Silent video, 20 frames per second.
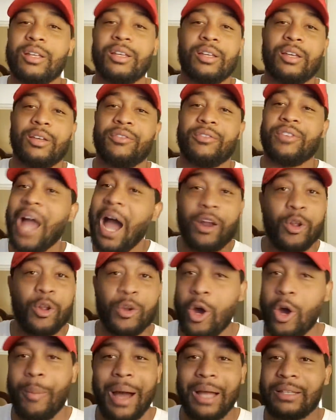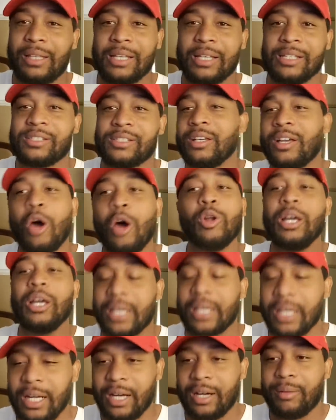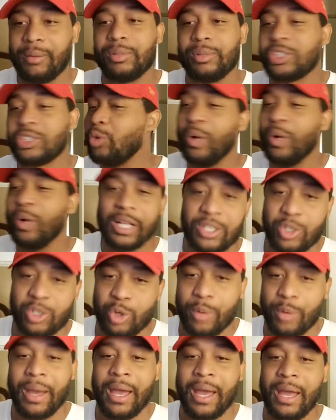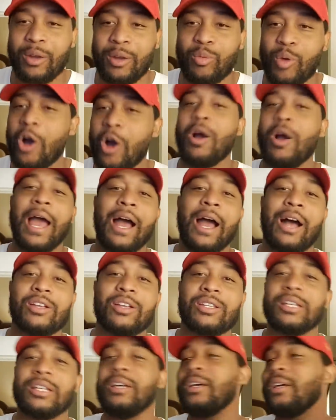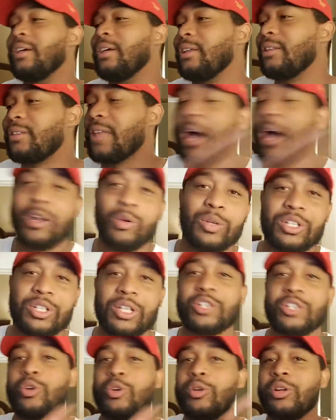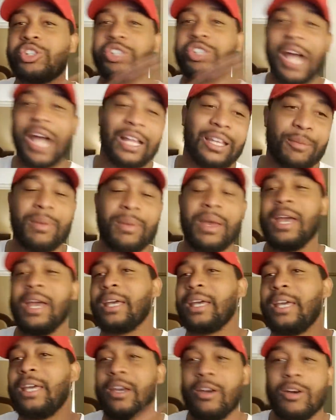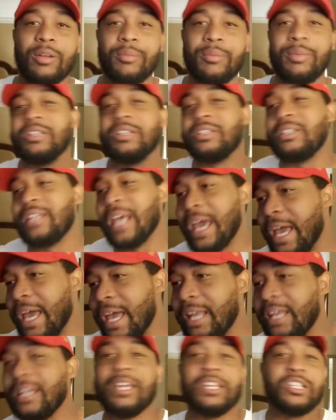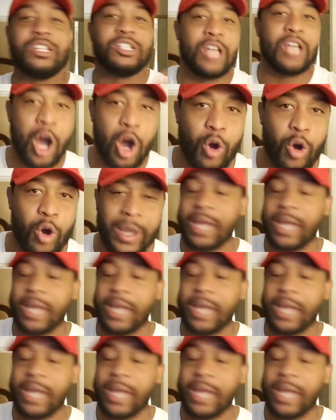If y'all don't know about this, go look it up. But she went into a man's wrong house, thought he was an intruder, shot the man, killed him. He's dead. He's gone.